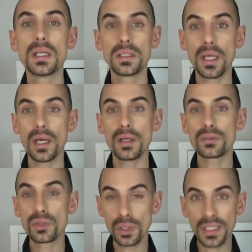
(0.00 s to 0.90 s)
the,
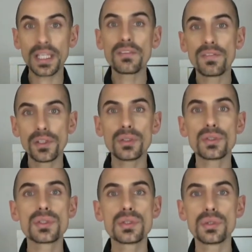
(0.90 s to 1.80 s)
to a link for you
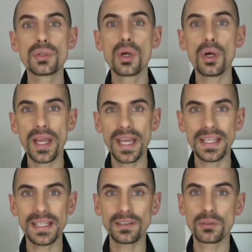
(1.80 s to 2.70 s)
to go ahead
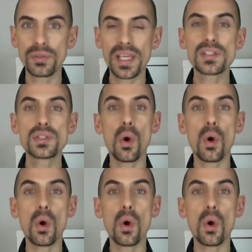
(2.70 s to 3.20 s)
and create your